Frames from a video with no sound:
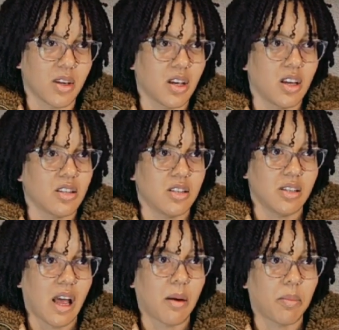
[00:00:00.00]
Again,
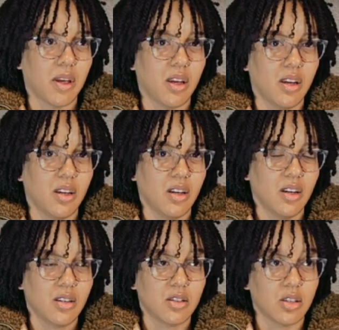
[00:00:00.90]
she's happy.
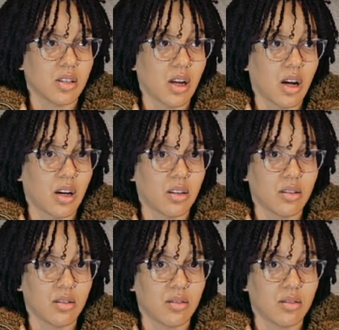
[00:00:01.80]
She's not